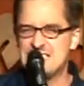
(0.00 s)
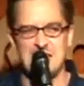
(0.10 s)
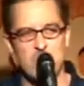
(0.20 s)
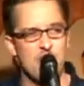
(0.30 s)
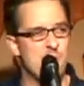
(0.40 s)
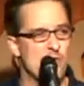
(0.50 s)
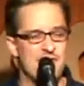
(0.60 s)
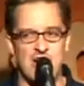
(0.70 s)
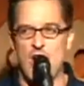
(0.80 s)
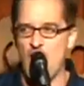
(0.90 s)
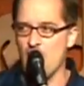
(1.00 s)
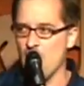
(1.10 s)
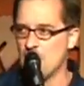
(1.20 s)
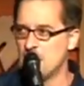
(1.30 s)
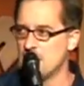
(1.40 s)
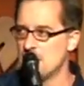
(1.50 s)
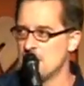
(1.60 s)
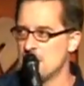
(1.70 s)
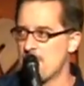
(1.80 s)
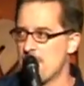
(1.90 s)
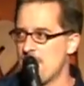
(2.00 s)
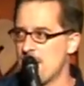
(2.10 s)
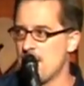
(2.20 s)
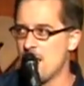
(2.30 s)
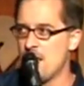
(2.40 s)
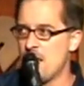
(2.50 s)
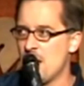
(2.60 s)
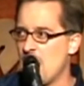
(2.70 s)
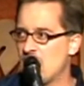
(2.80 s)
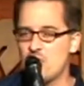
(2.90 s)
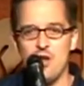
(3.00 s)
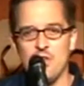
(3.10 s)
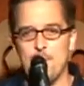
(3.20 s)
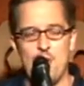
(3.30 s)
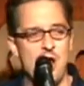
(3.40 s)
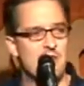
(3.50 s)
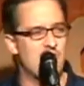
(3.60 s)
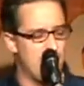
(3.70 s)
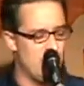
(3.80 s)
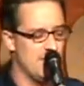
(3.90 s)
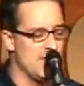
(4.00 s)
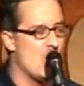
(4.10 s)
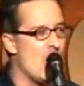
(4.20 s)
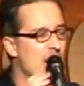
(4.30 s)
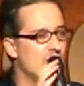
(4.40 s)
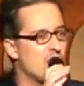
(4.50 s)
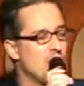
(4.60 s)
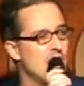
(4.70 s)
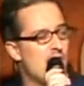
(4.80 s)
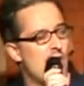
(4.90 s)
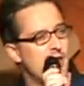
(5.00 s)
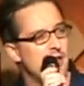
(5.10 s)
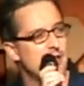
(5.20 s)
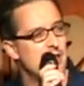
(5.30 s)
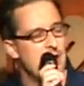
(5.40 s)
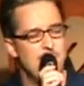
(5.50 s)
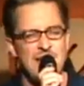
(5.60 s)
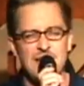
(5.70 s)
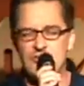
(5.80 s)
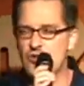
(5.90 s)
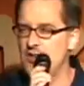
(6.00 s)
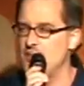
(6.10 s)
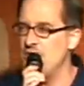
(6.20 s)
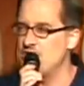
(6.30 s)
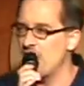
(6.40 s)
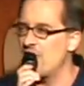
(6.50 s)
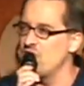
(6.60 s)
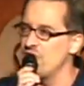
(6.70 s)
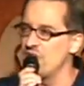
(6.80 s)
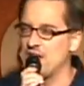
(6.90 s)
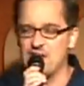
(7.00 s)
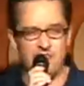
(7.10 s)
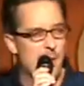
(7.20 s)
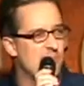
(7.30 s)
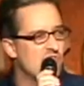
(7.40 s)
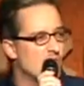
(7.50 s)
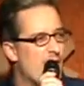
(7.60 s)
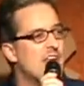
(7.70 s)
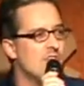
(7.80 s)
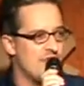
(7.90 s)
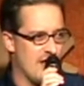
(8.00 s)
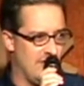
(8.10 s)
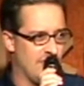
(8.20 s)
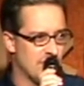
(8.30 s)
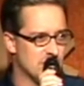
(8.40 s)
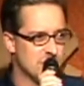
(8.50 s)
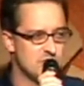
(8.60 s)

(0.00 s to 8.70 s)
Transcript: It's like worth more than the car. I took it out of the box, I put it in the car, I turned it on. Immediately start giving me directions to like dumps and wreckage sites.